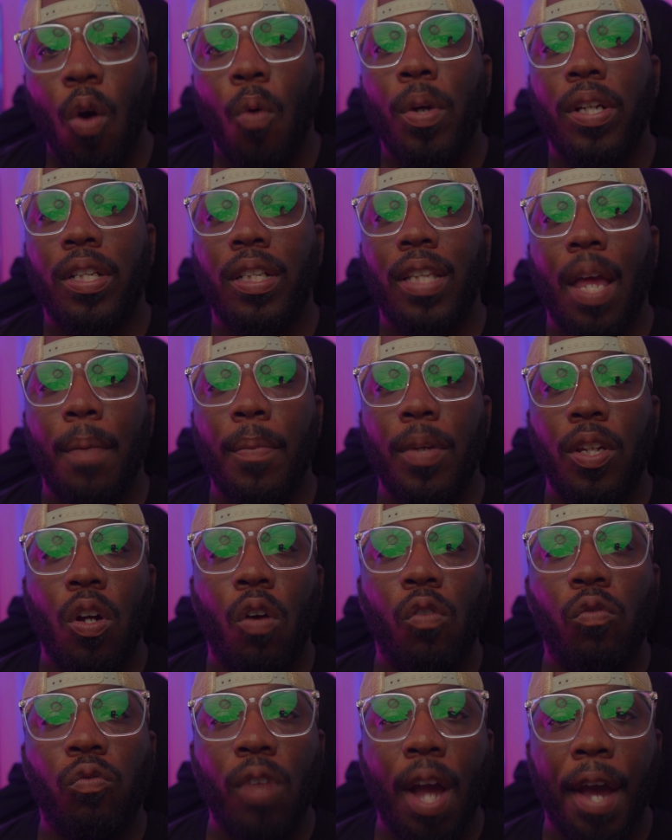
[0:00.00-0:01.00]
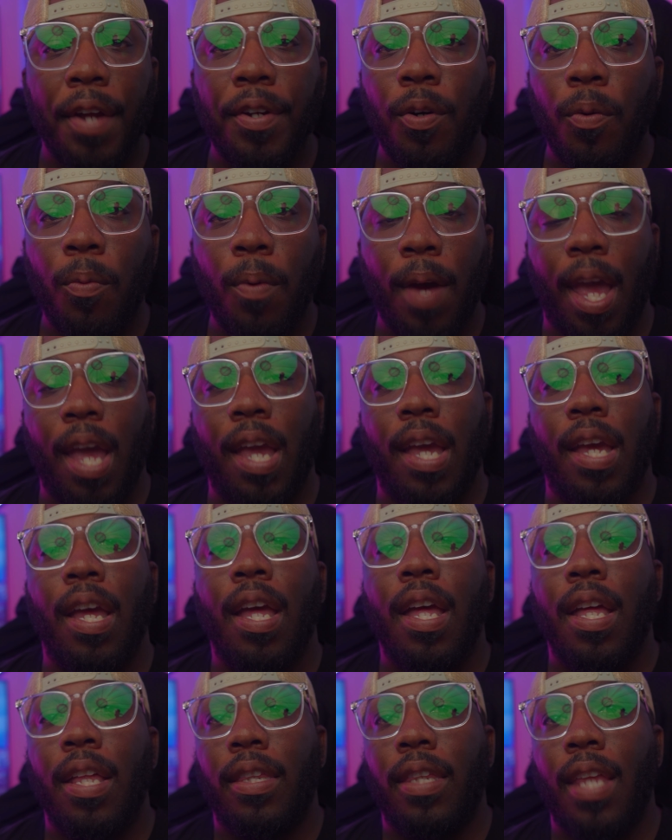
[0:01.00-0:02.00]
which let me know right away
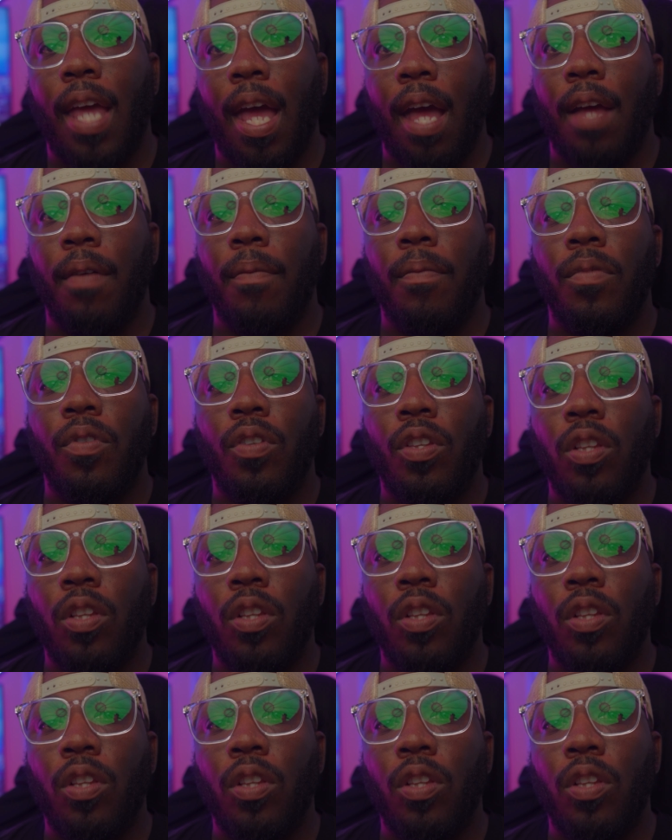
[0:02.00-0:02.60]
that